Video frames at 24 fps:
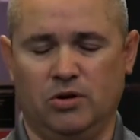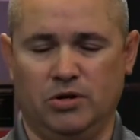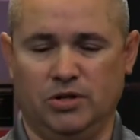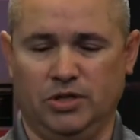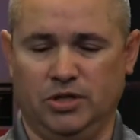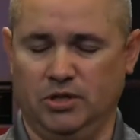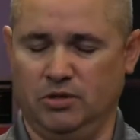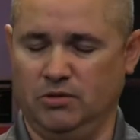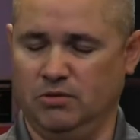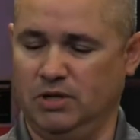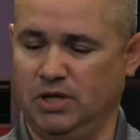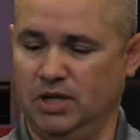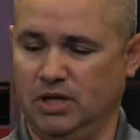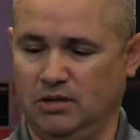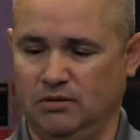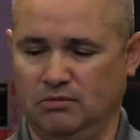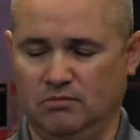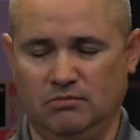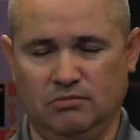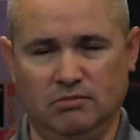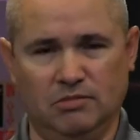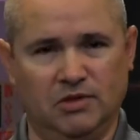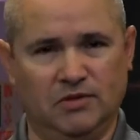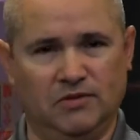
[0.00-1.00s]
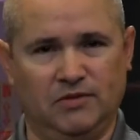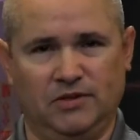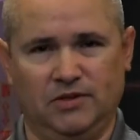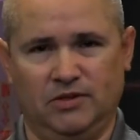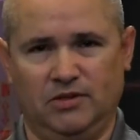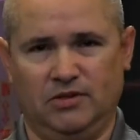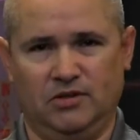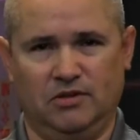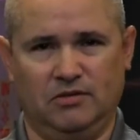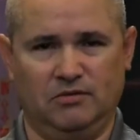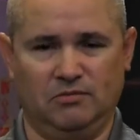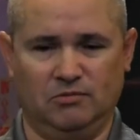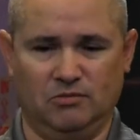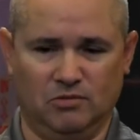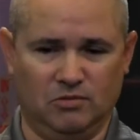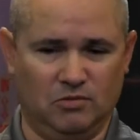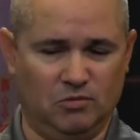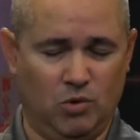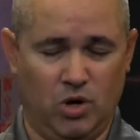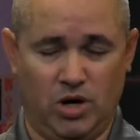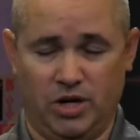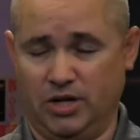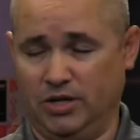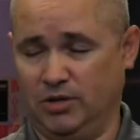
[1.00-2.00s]
you can, if you
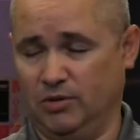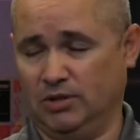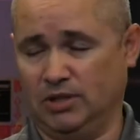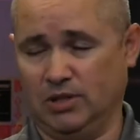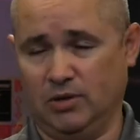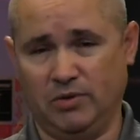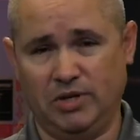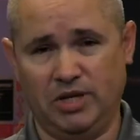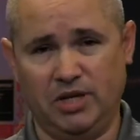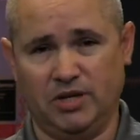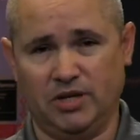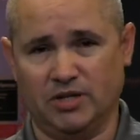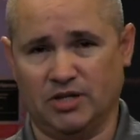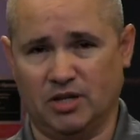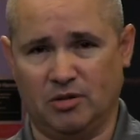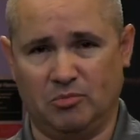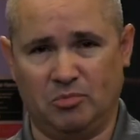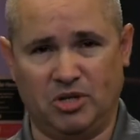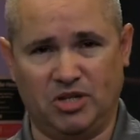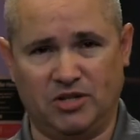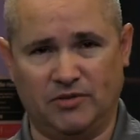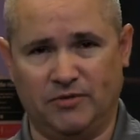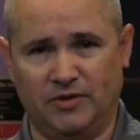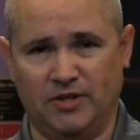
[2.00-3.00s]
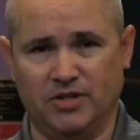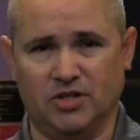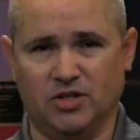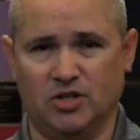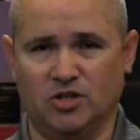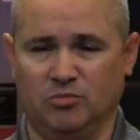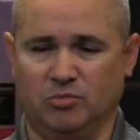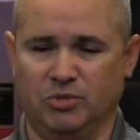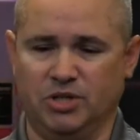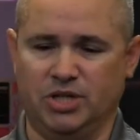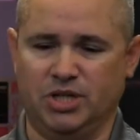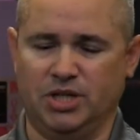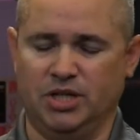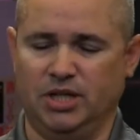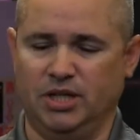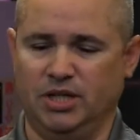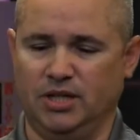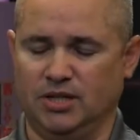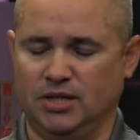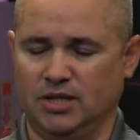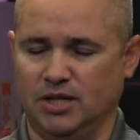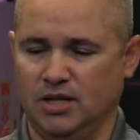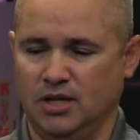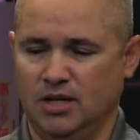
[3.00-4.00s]
want to do it that way, you can set up a bunch of physical
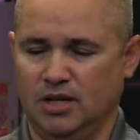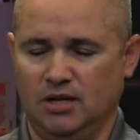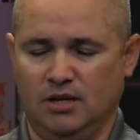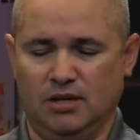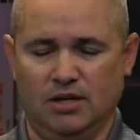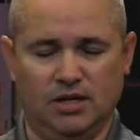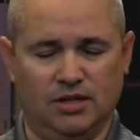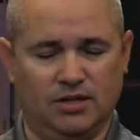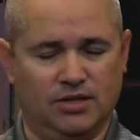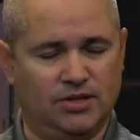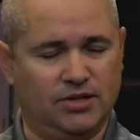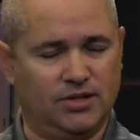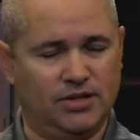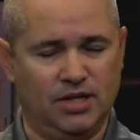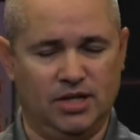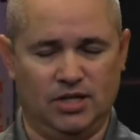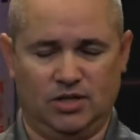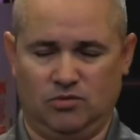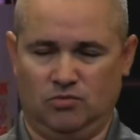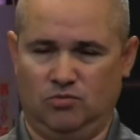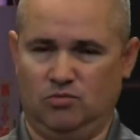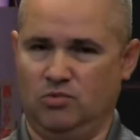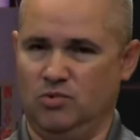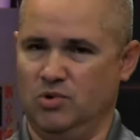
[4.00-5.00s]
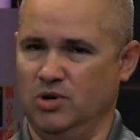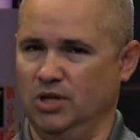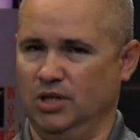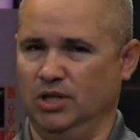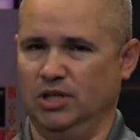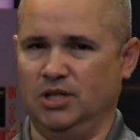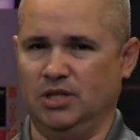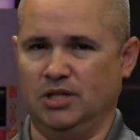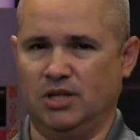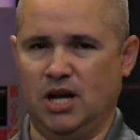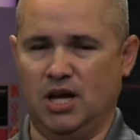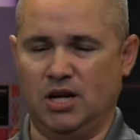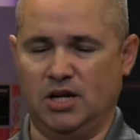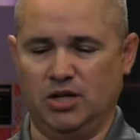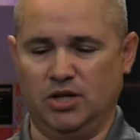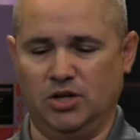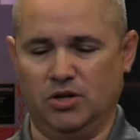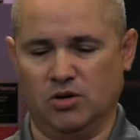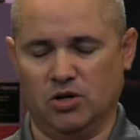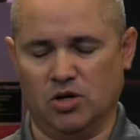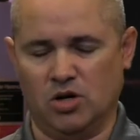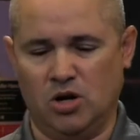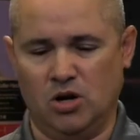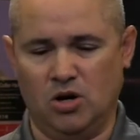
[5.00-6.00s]
machines. It's really kind of
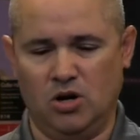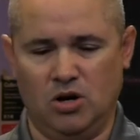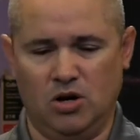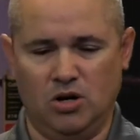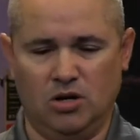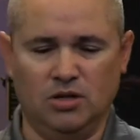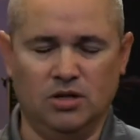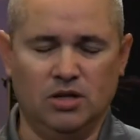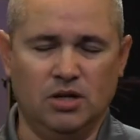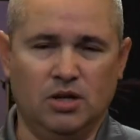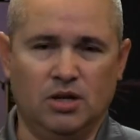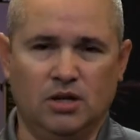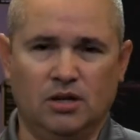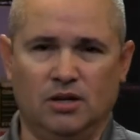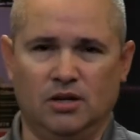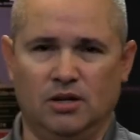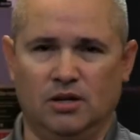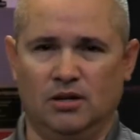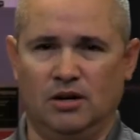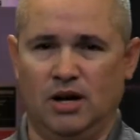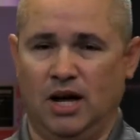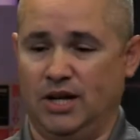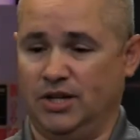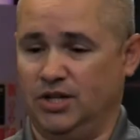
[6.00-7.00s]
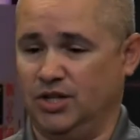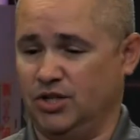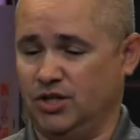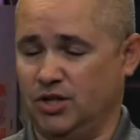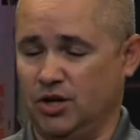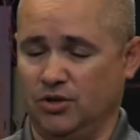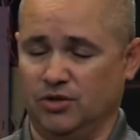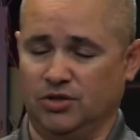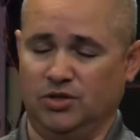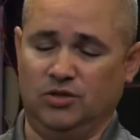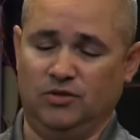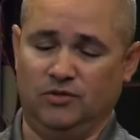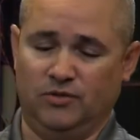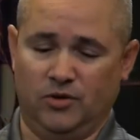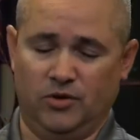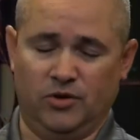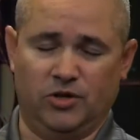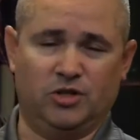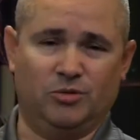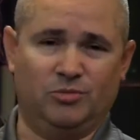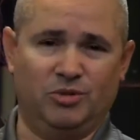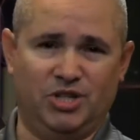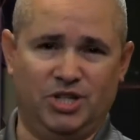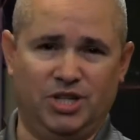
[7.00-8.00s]
your call. I just chose to do
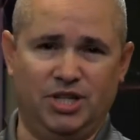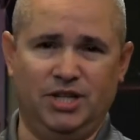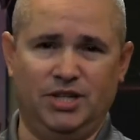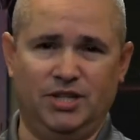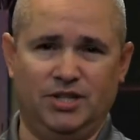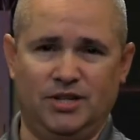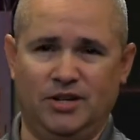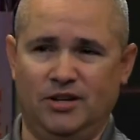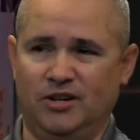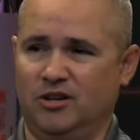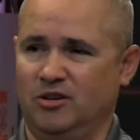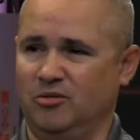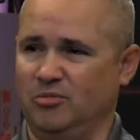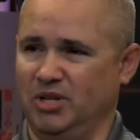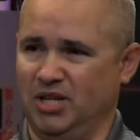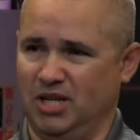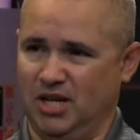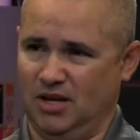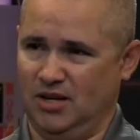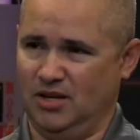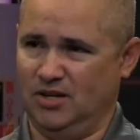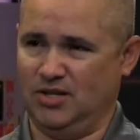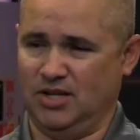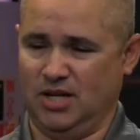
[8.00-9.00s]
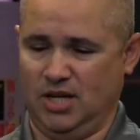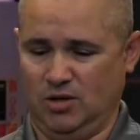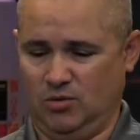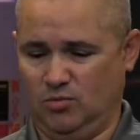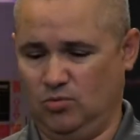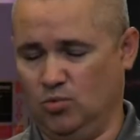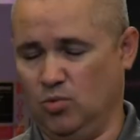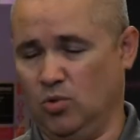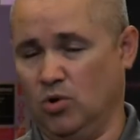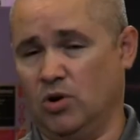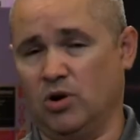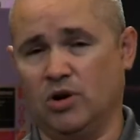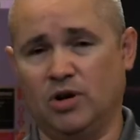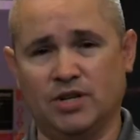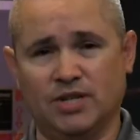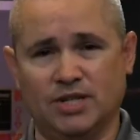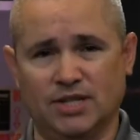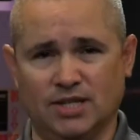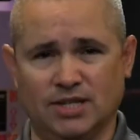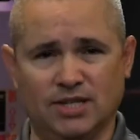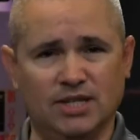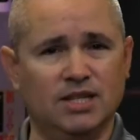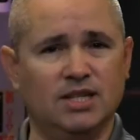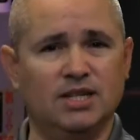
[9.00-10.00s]
virtual machines here because it works,
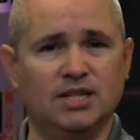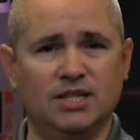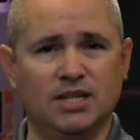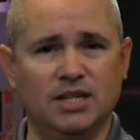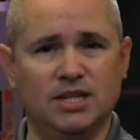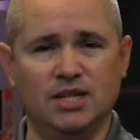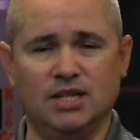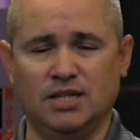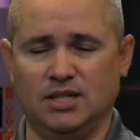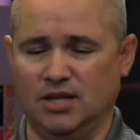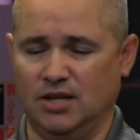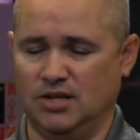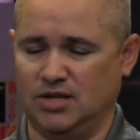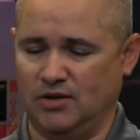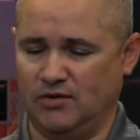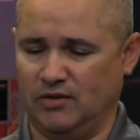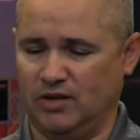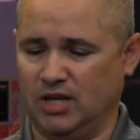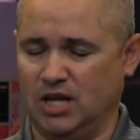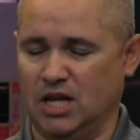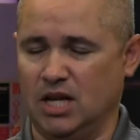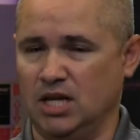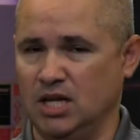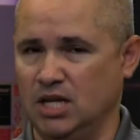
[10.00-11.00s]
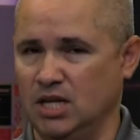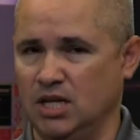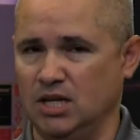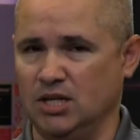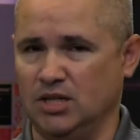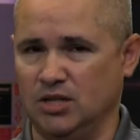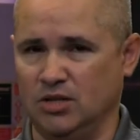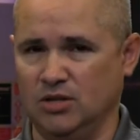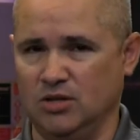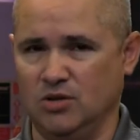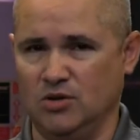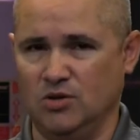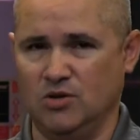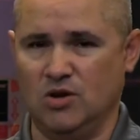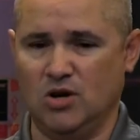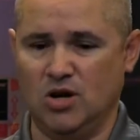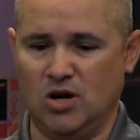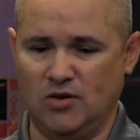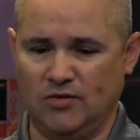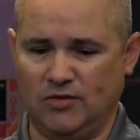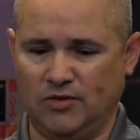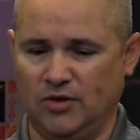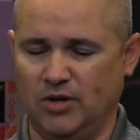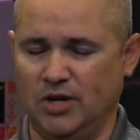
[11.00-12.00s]
it's easy, it does everything I need it
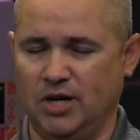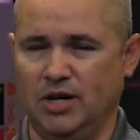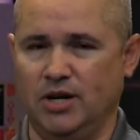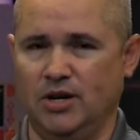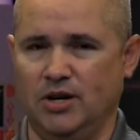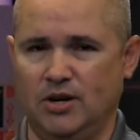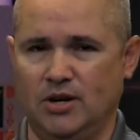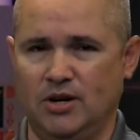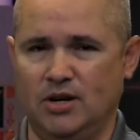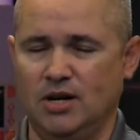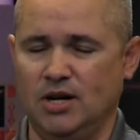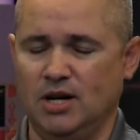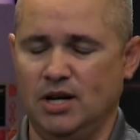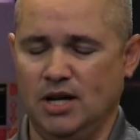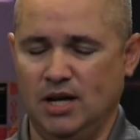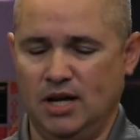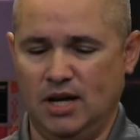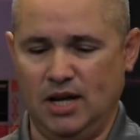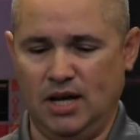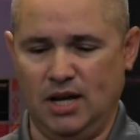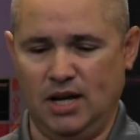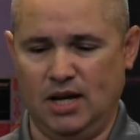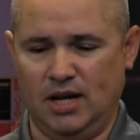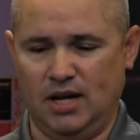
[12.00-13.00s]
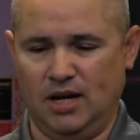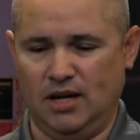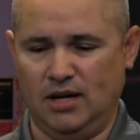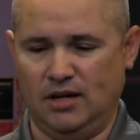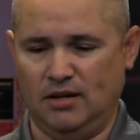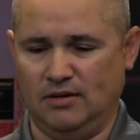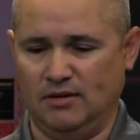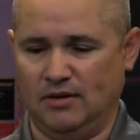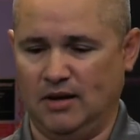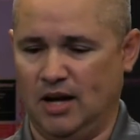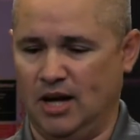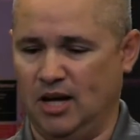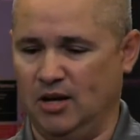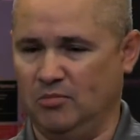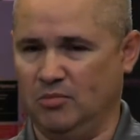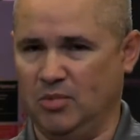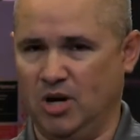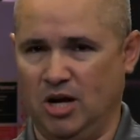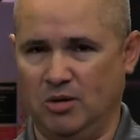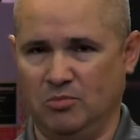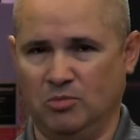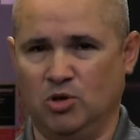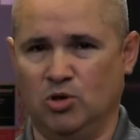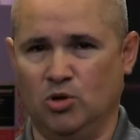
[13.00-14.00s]
to for here, and
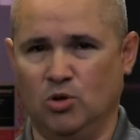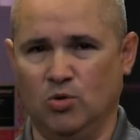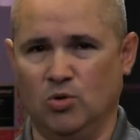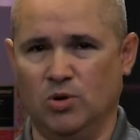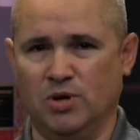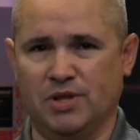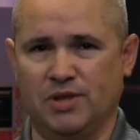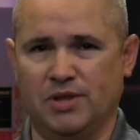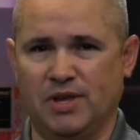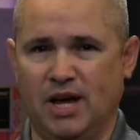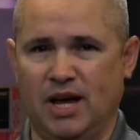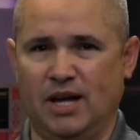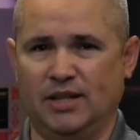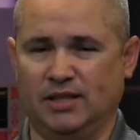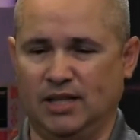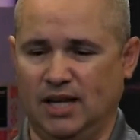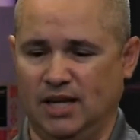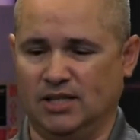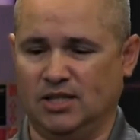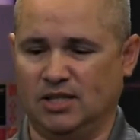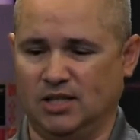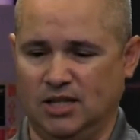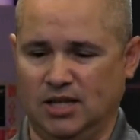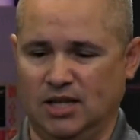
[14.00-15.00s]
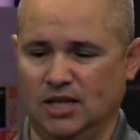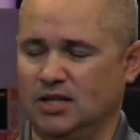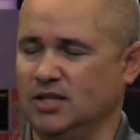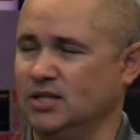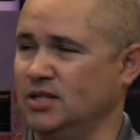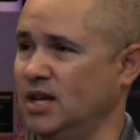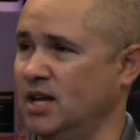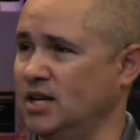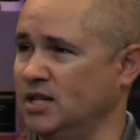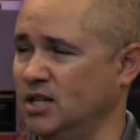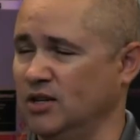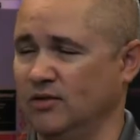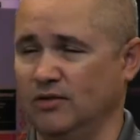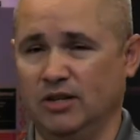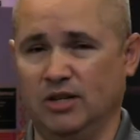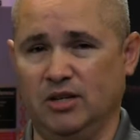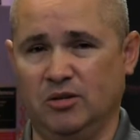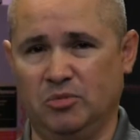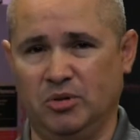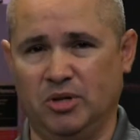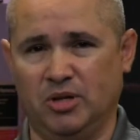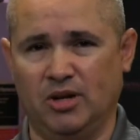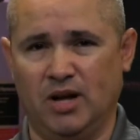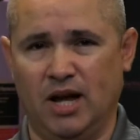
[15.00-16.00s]
I'm cool with that. That's the extent of it.
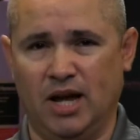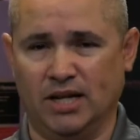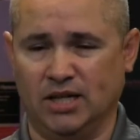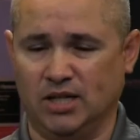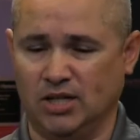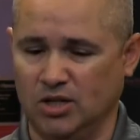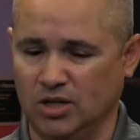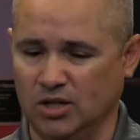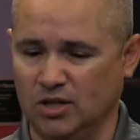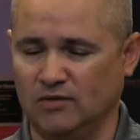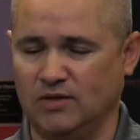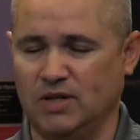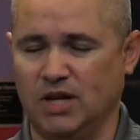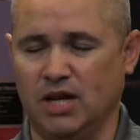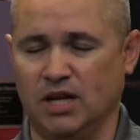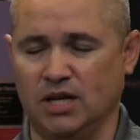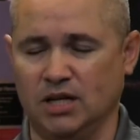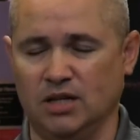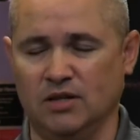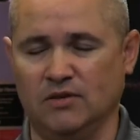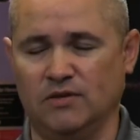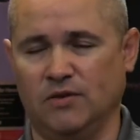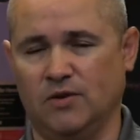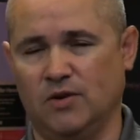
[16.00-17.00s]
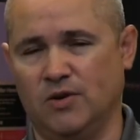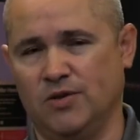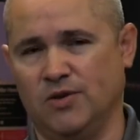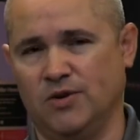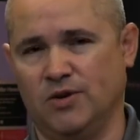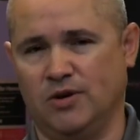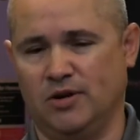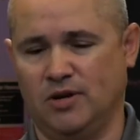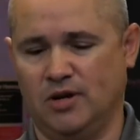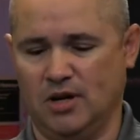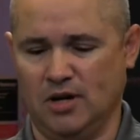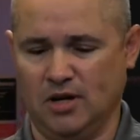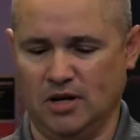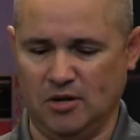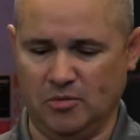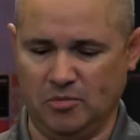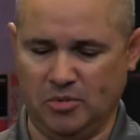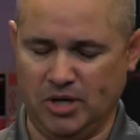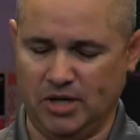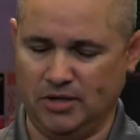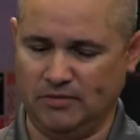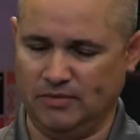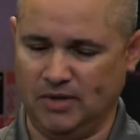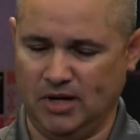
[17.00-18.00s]
But I could have taken it further,
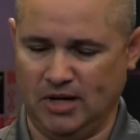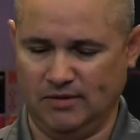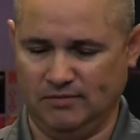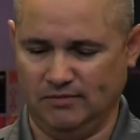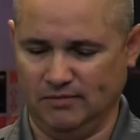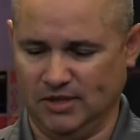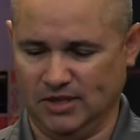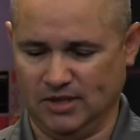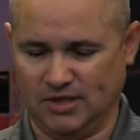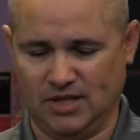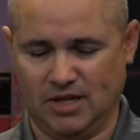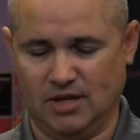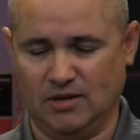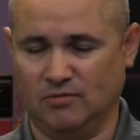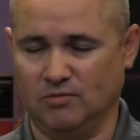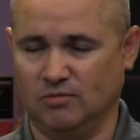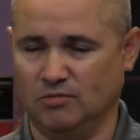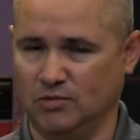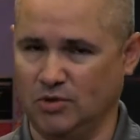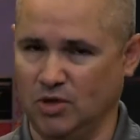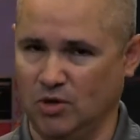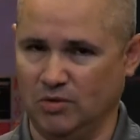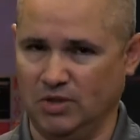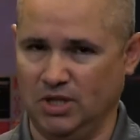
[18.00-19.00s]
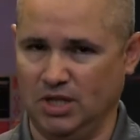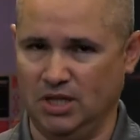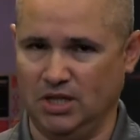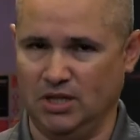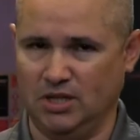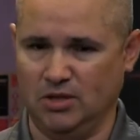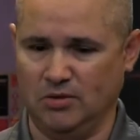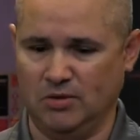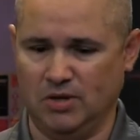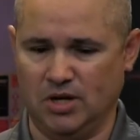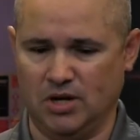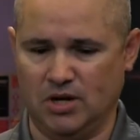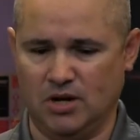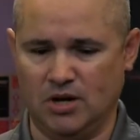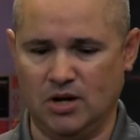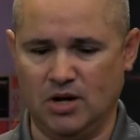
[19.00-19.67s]
but like I said, don't need to here.